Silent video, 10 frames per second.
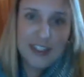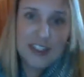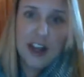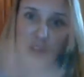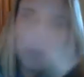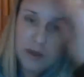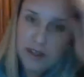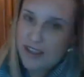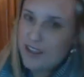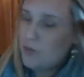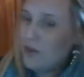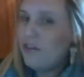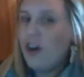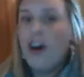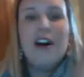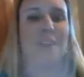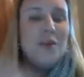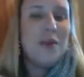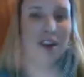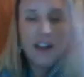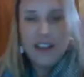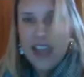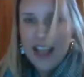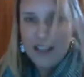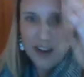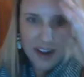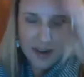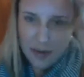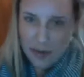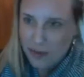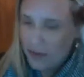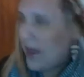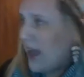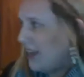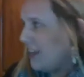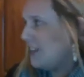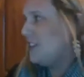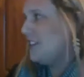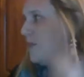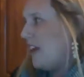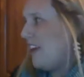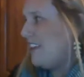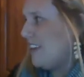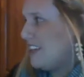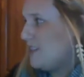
So we all have our baggage, as my